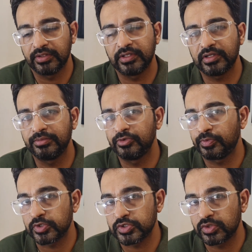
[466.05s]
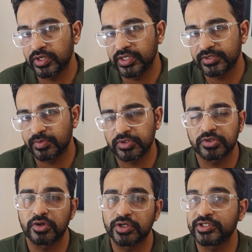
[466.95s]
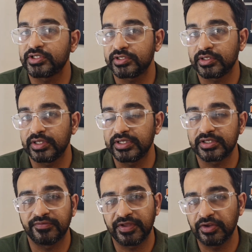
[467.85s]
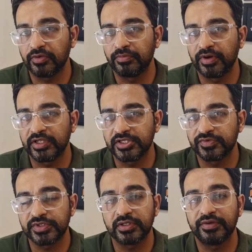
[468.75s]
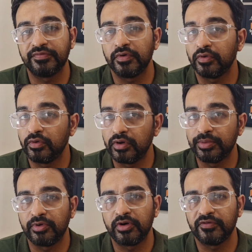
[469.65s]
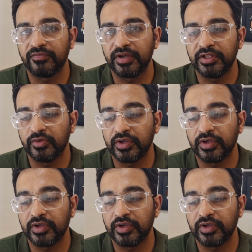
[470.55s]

Then come to prosthodontics. Prosthodontics is a very good branch which will give you a good amount of money.